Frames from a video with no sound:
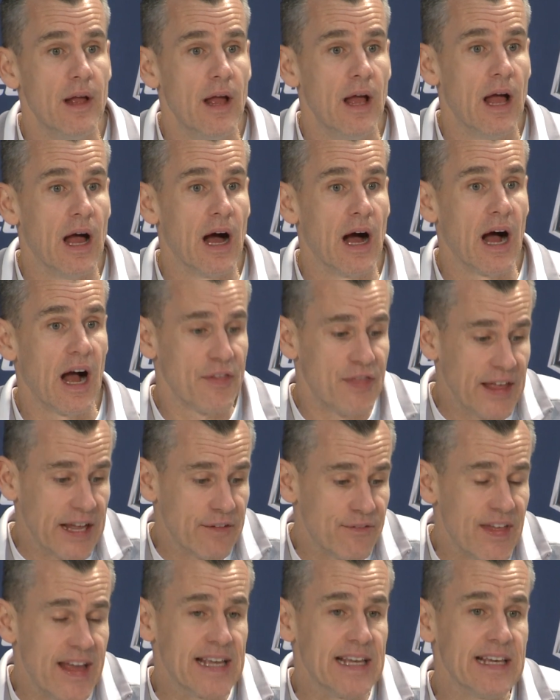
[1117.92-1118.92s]
uh, I think
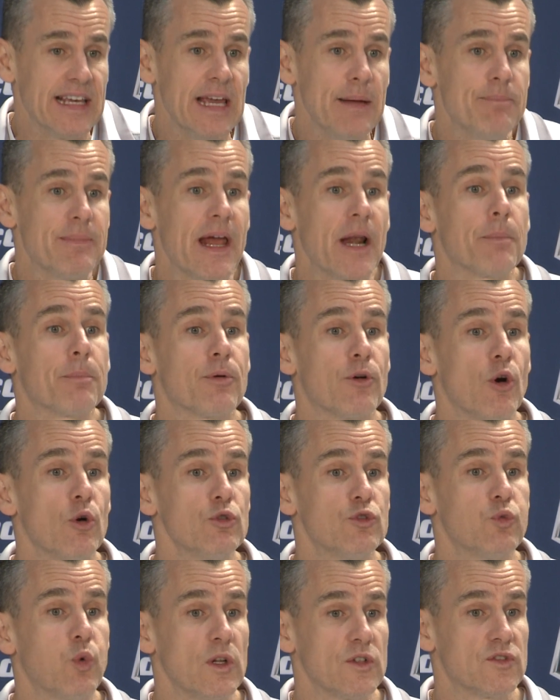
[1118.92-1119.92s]
if they can keep that
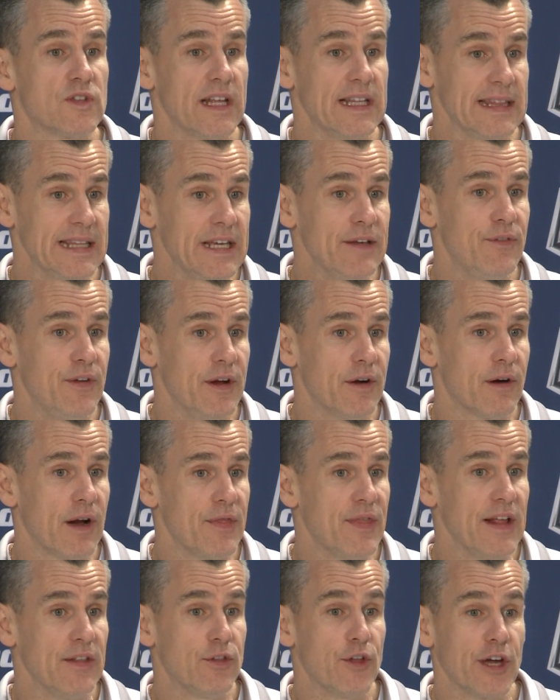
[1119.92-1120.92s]
approach once they leave here, I
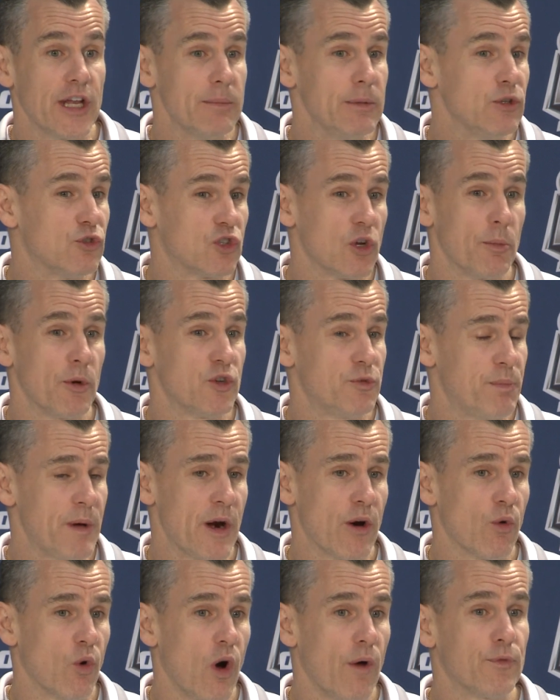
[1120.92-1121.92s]
think they're going to be so much
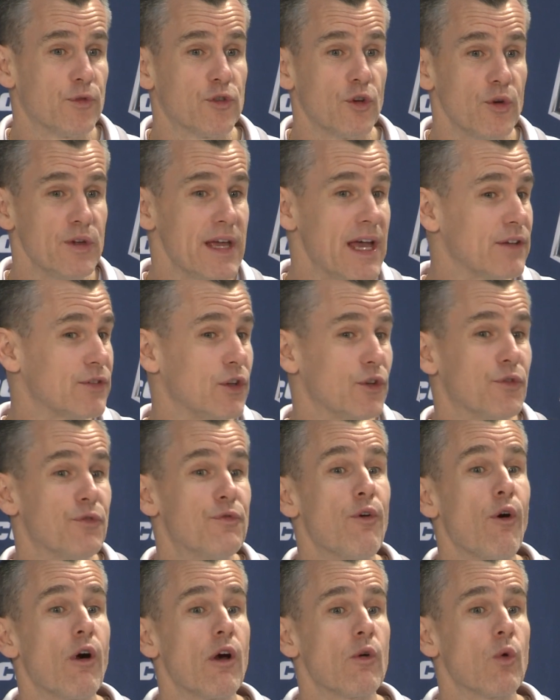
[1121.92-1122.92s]
better off. So, yes, it's
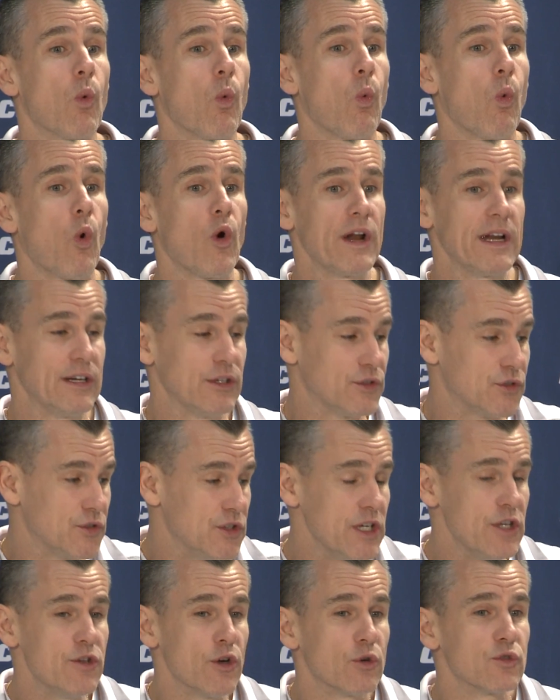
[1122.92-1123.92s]
very rewarding to
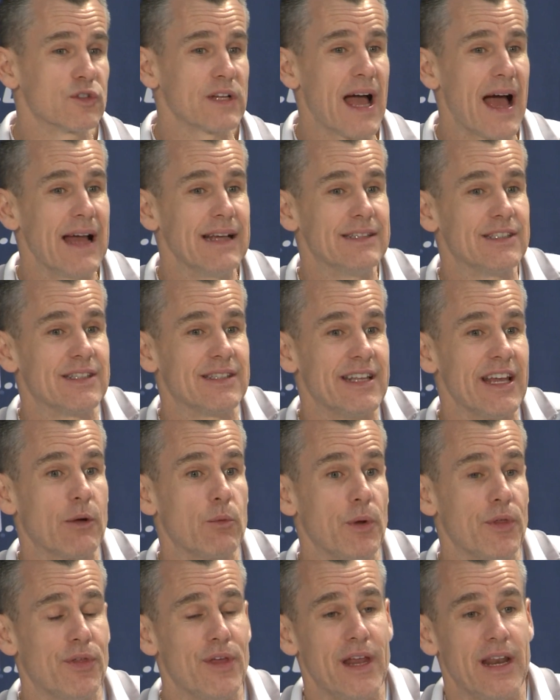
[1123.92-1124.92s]
see those guys stick
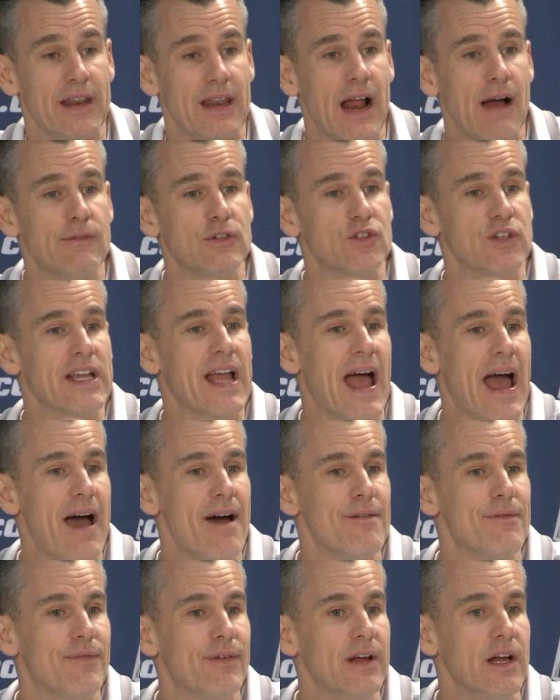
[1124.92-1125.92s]
with it and obviously
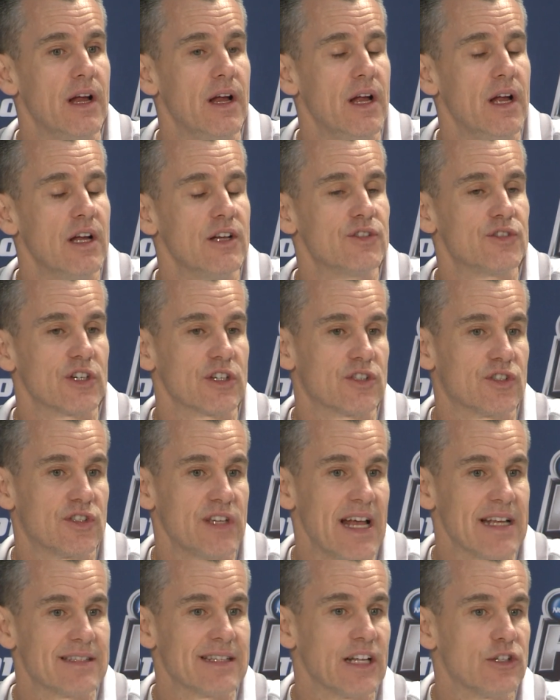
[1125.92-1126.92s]
have
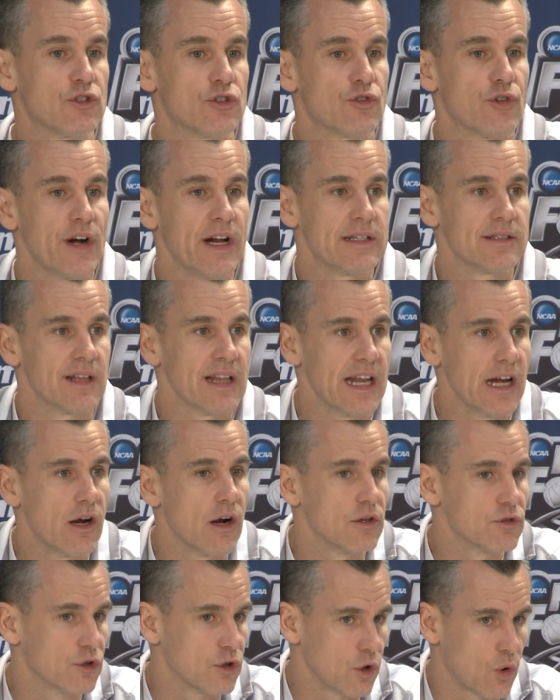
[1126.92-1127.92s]
success that's translated
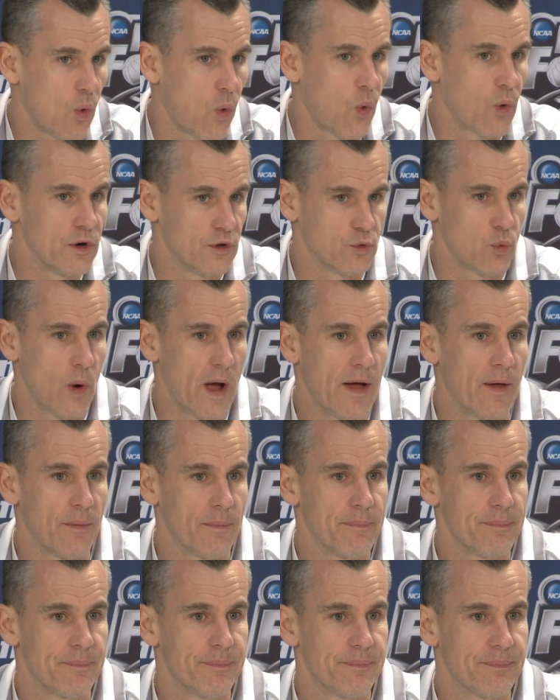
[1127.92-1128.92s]
onto the court as well.
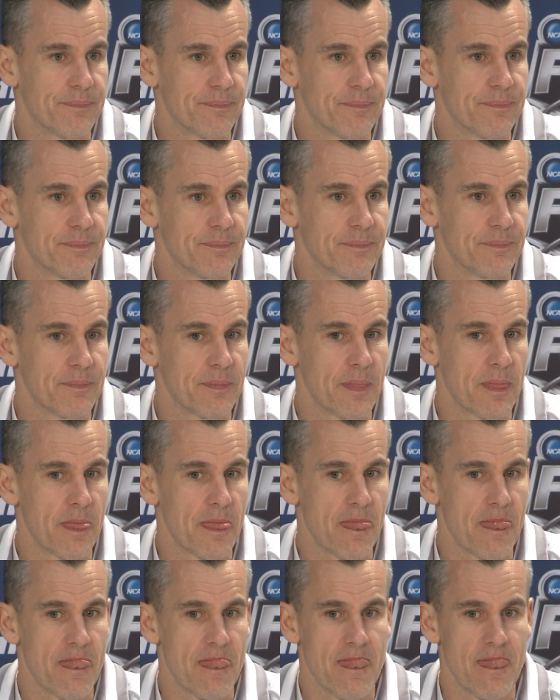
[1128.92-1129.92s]

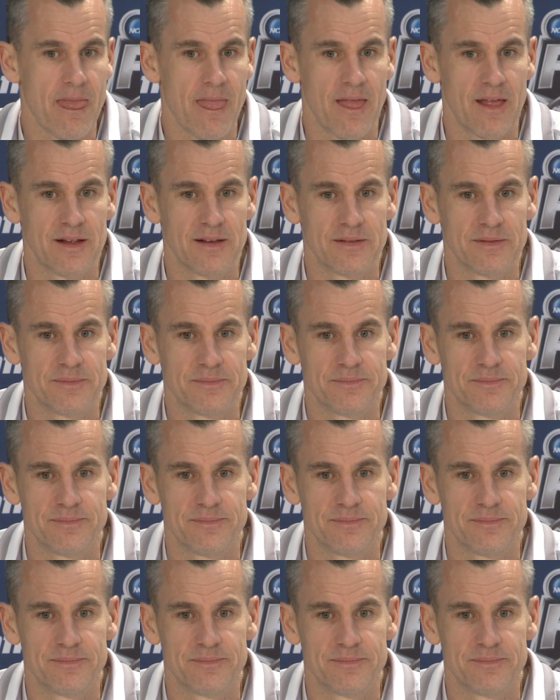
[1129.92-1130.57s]
On the right side?